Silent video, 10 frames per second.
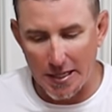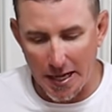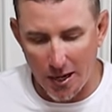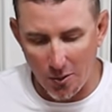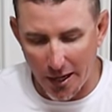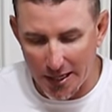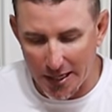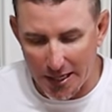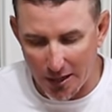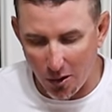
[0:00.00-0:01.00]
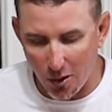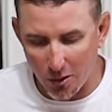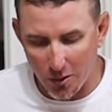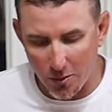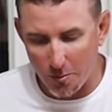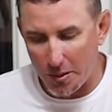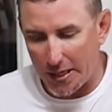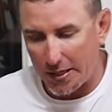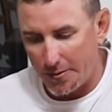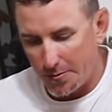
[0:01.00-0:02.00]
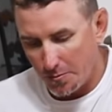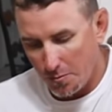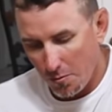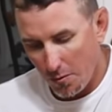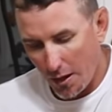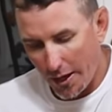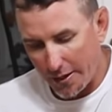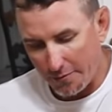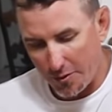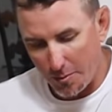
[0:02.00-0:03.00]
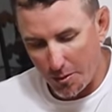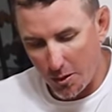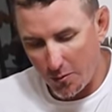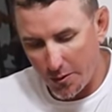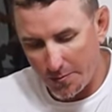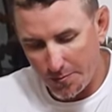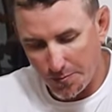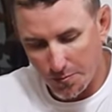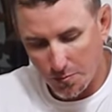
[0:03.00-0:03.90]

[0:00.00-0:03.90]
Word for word: Now I can get all of the meat. I can flip it over